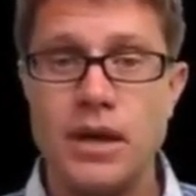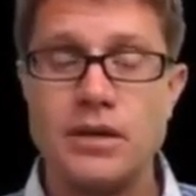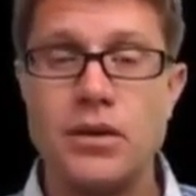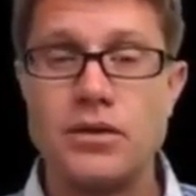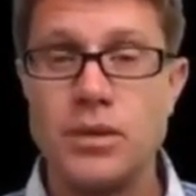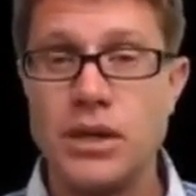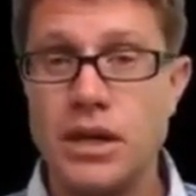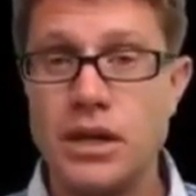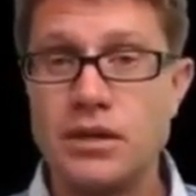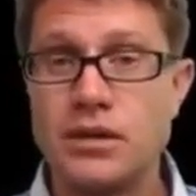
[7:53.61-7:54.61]
And so as we
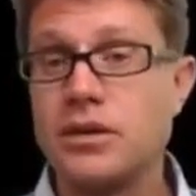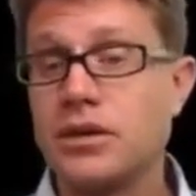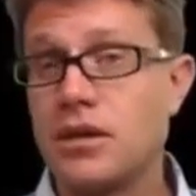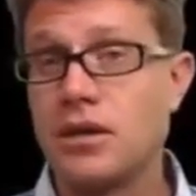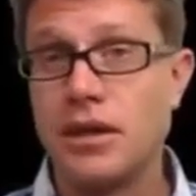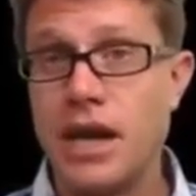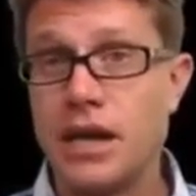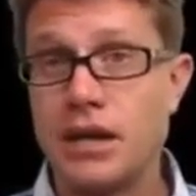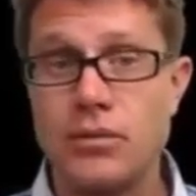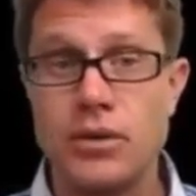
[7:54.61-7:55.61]
increase the
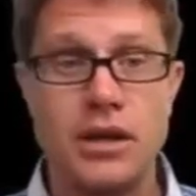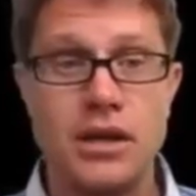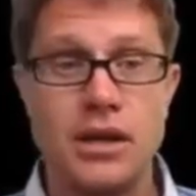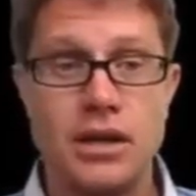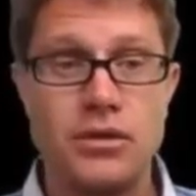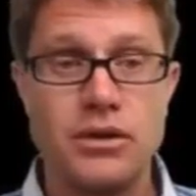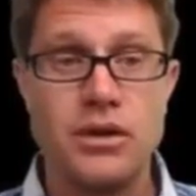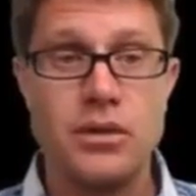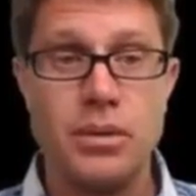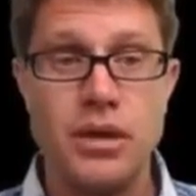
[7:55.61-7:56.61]
length, we're going to
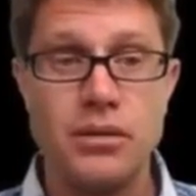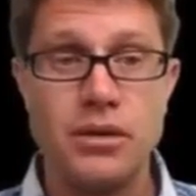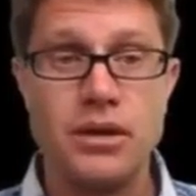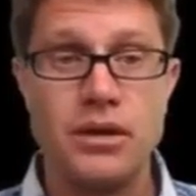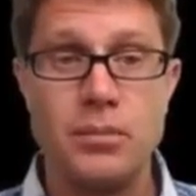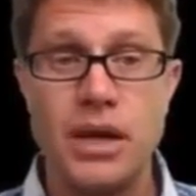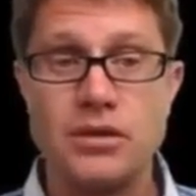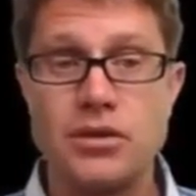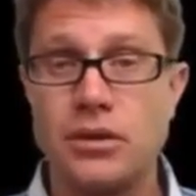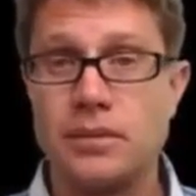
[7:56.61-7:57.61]
increase the period of the
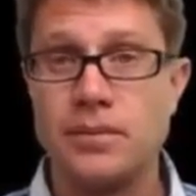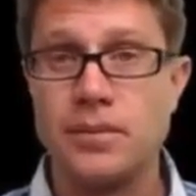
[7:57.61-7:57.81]
pendulum.